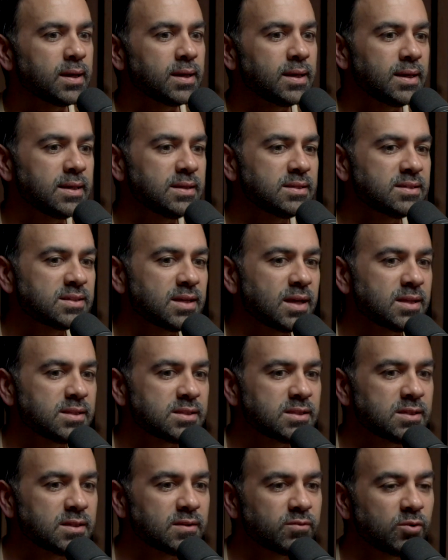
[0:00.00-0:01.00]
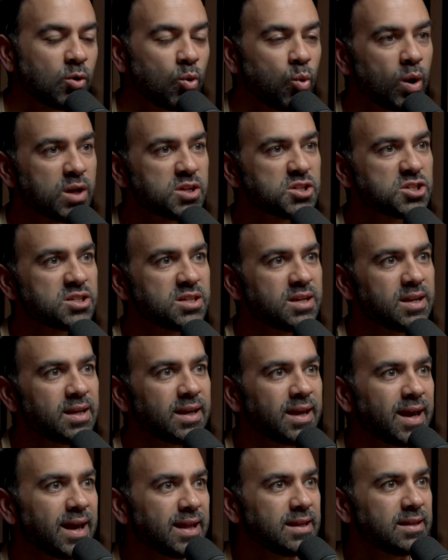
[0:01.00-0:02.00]
a sense of
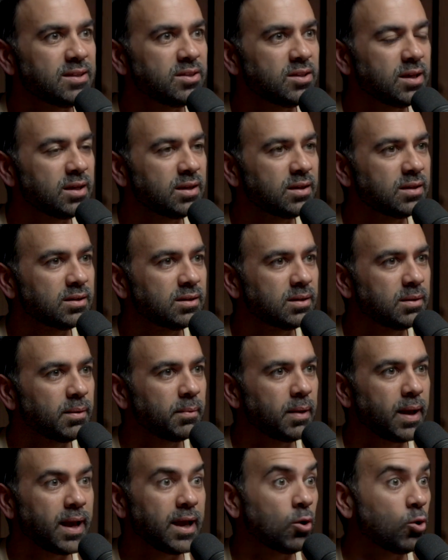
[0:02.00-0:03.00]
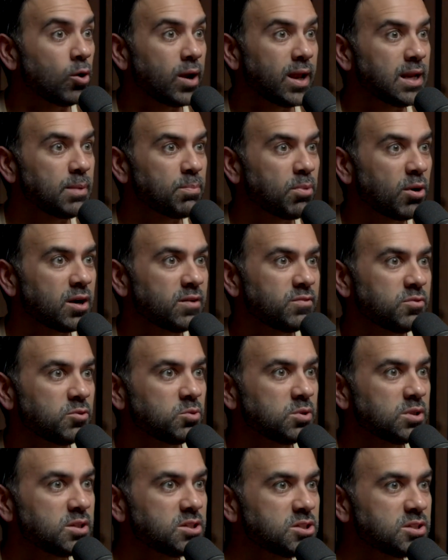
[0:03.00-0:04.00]
questioning anything mm. or any part of your
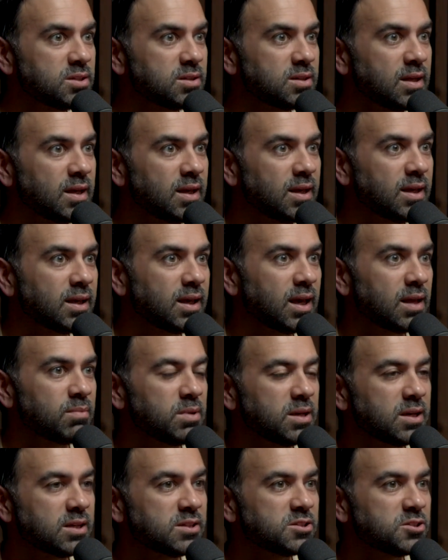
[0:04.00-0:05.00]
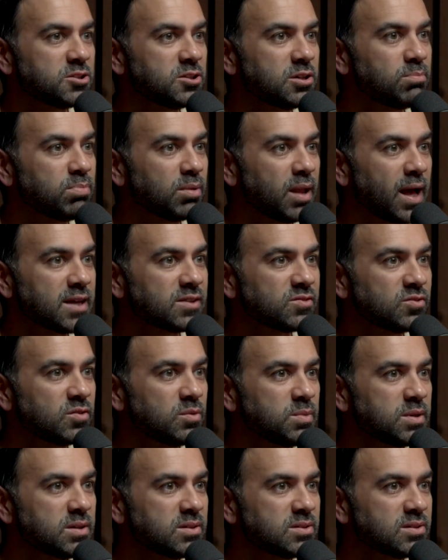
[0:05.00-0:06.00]
religion can be considered
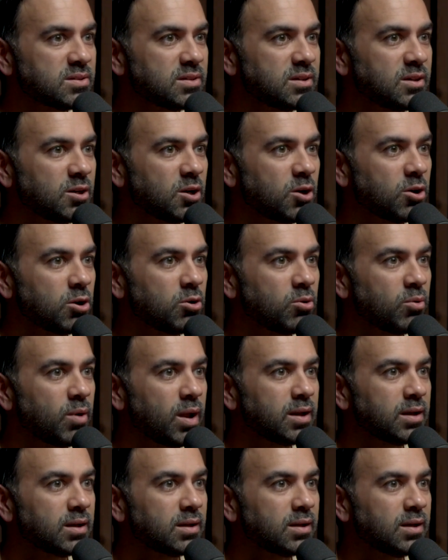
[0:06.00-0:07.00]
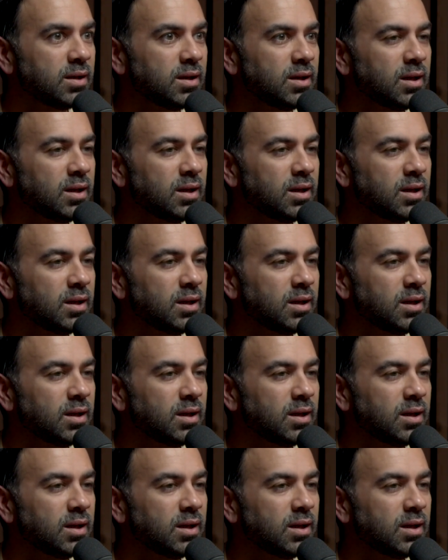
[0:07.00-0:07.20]
blasphemous or heretic.